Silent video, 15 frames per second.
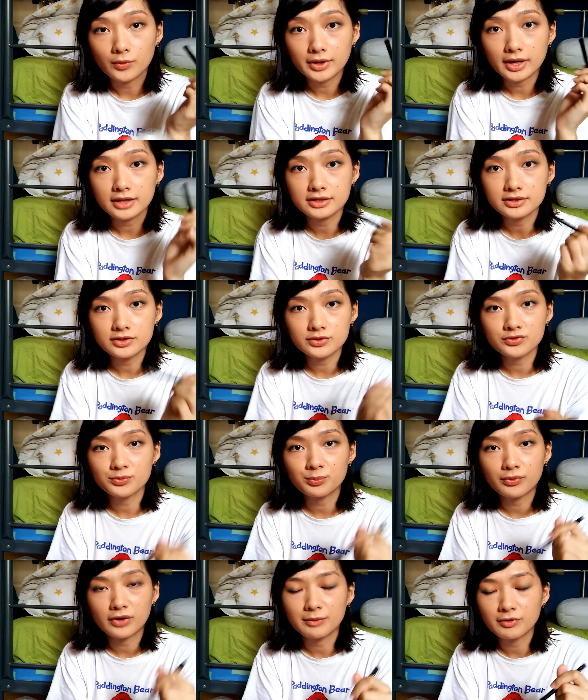Oh yeah, I didn't
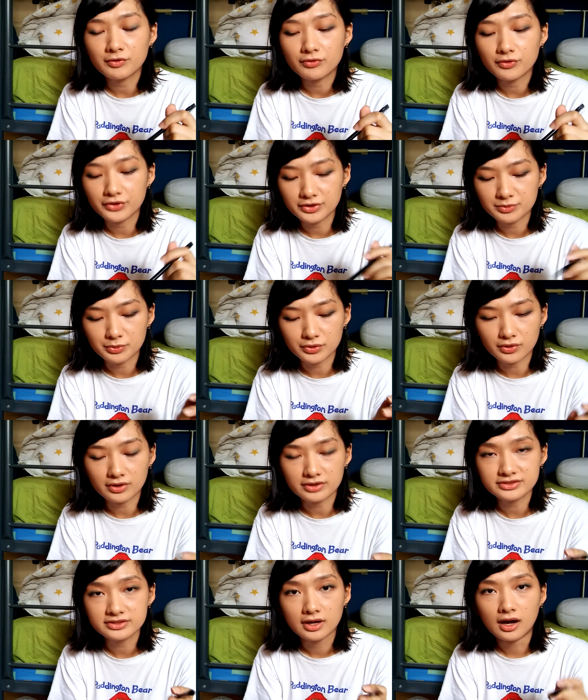use primer for this
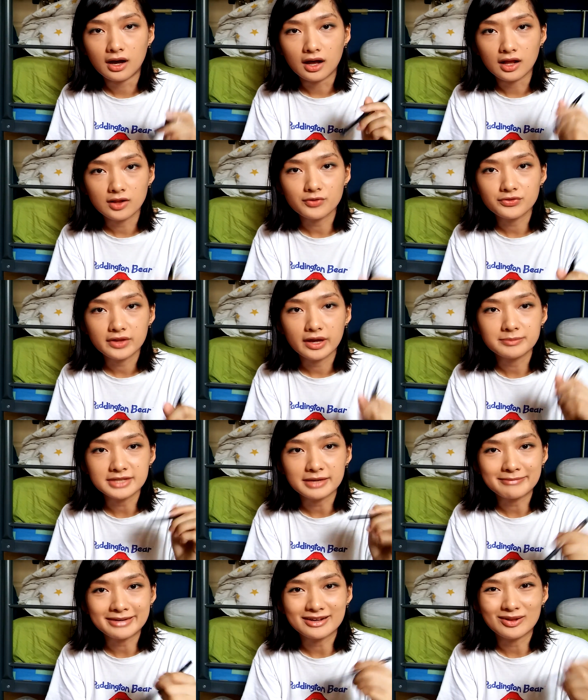because a lot of
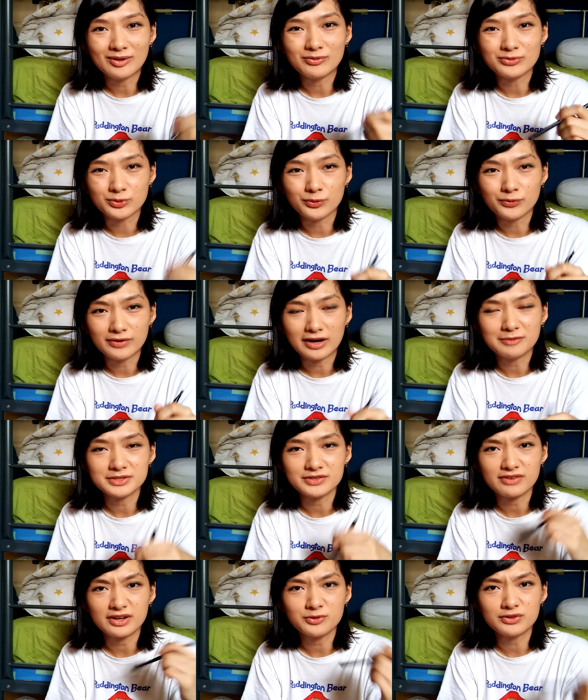times I make a lot of goof
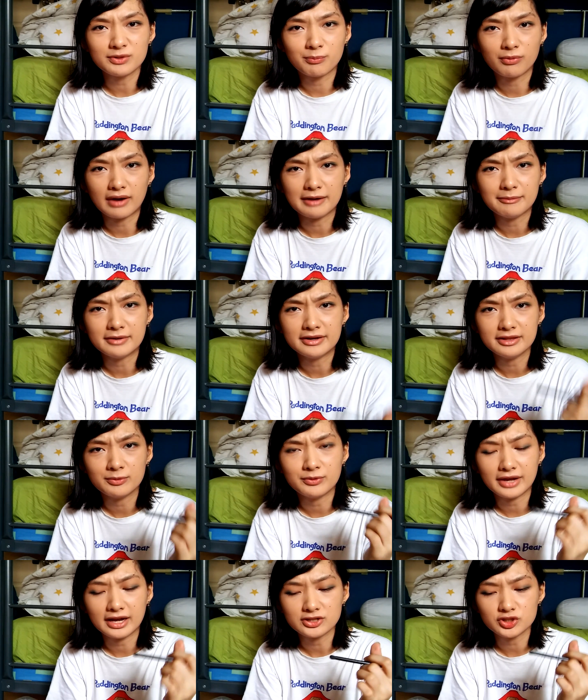ups. If I use a primer,
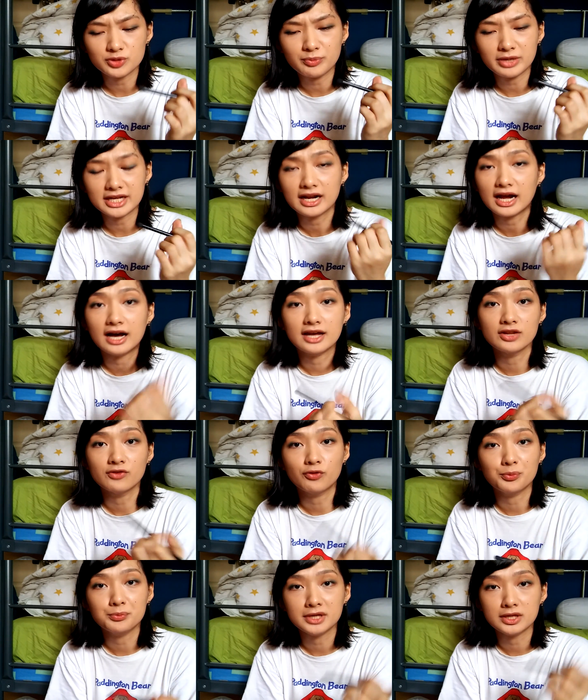it will actually make it harder
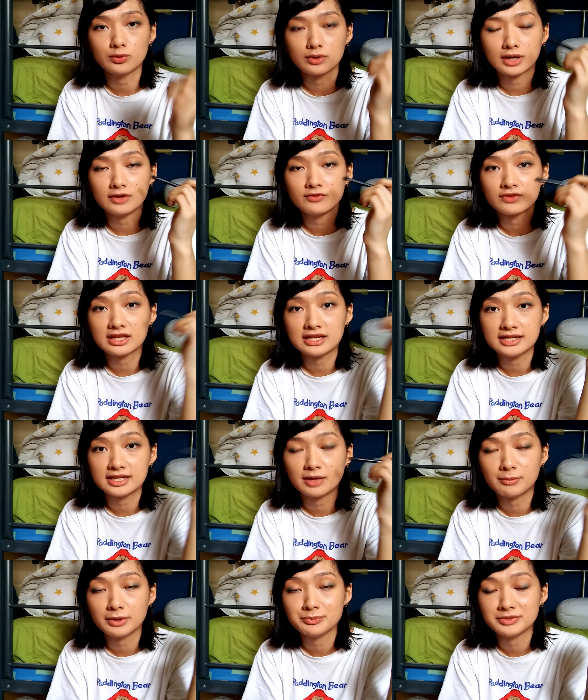for me to kind of
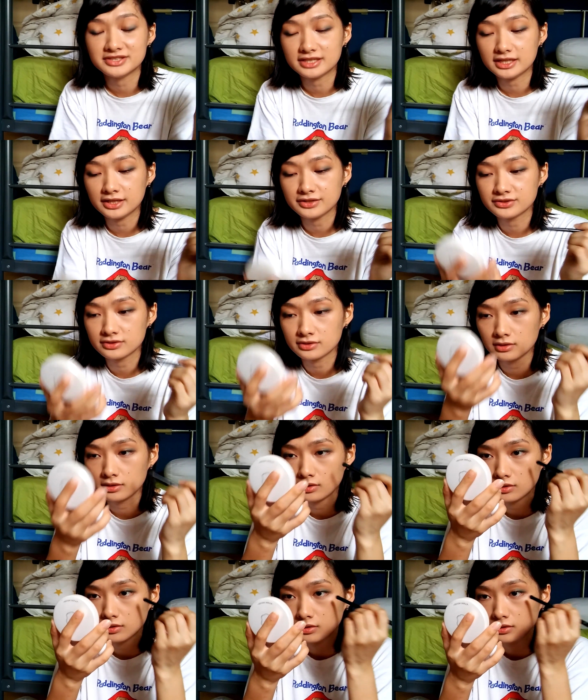clean up my mistakes.
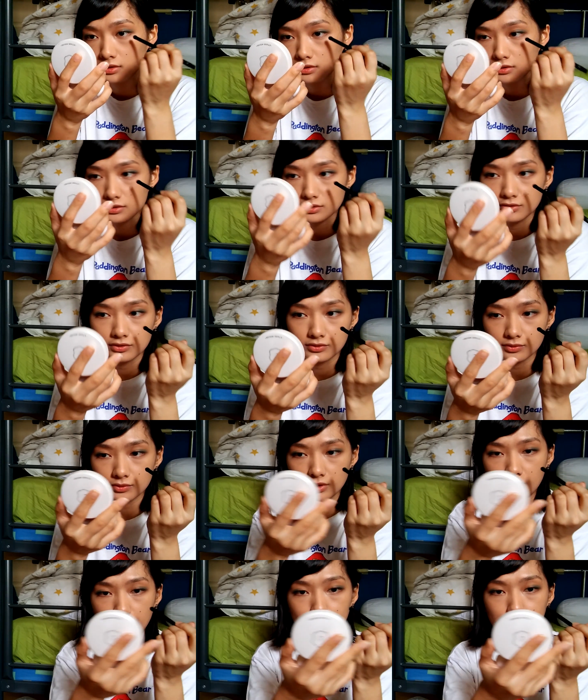
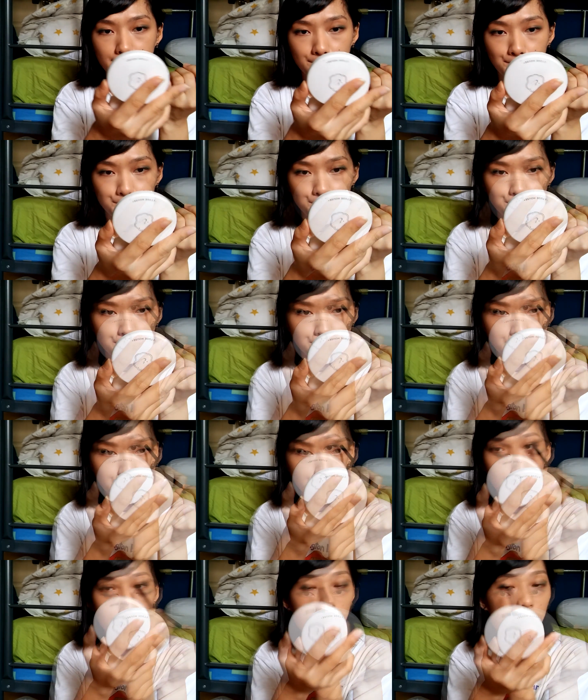Yeah.
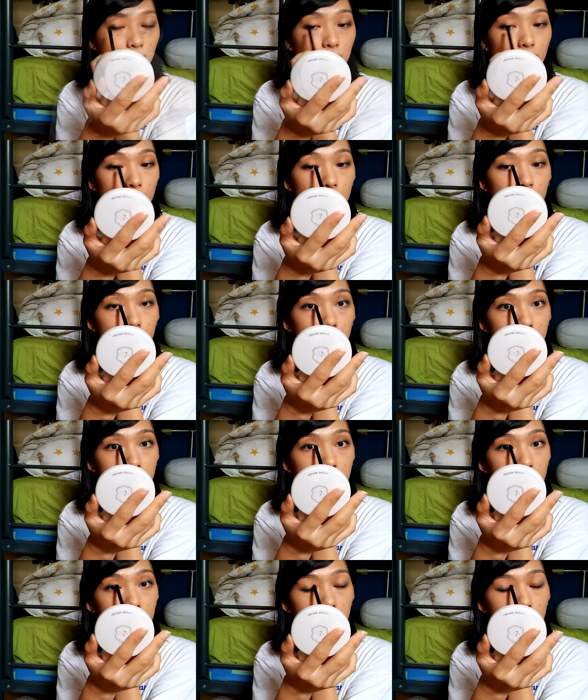I'm gonna go in
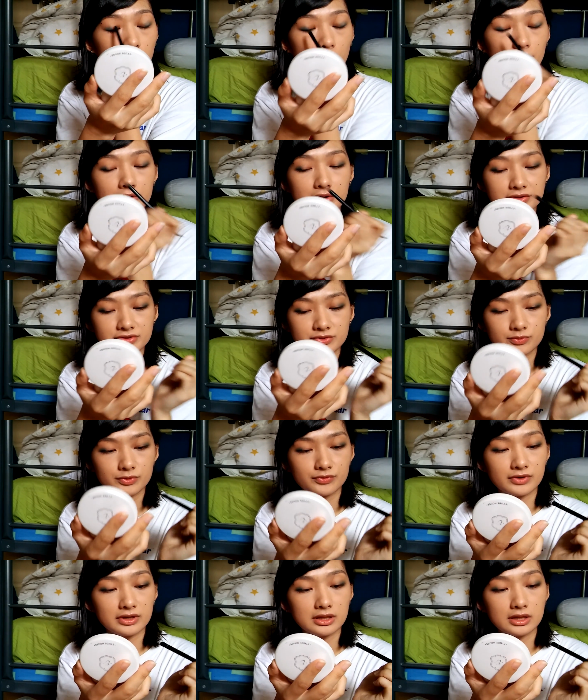my inner corners
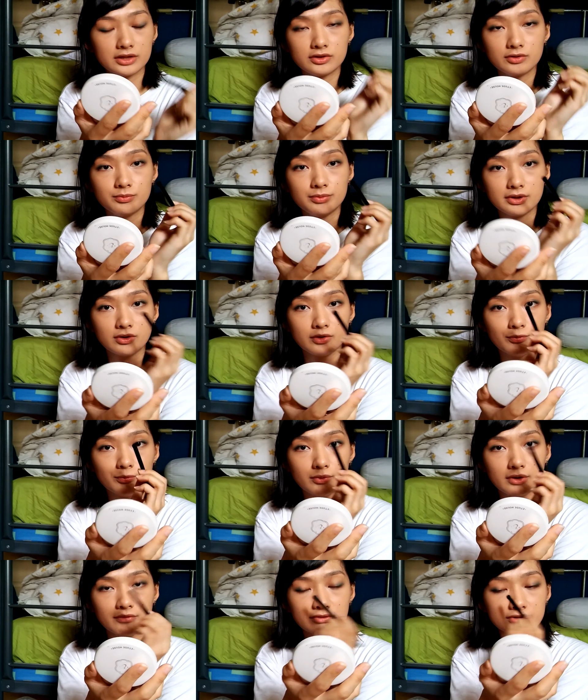with a little bit
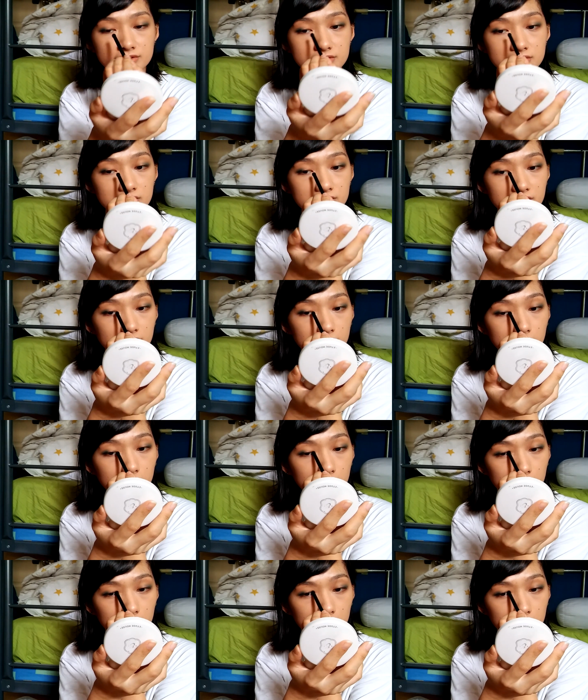of whatever's in
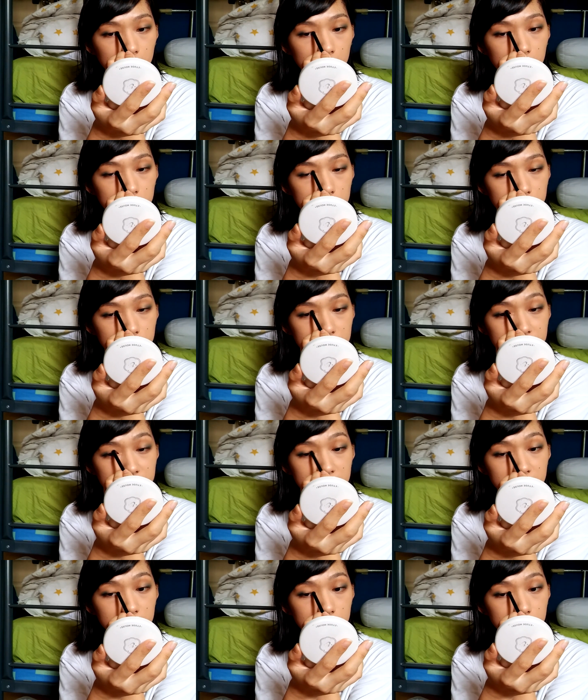here.
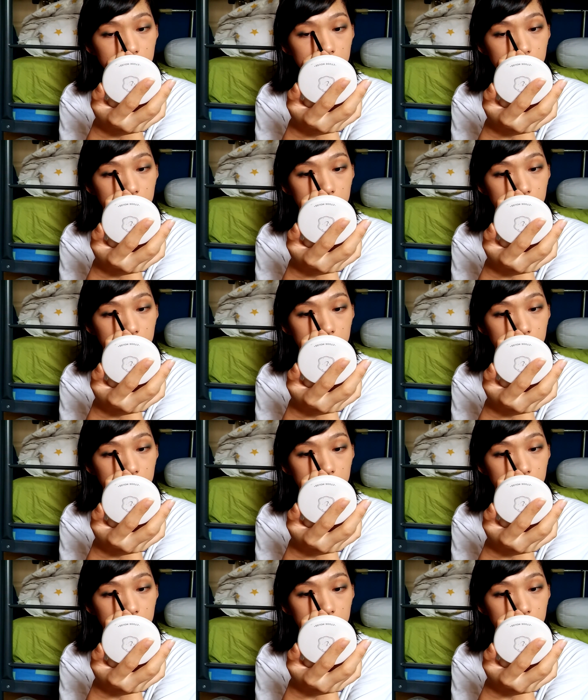Just see.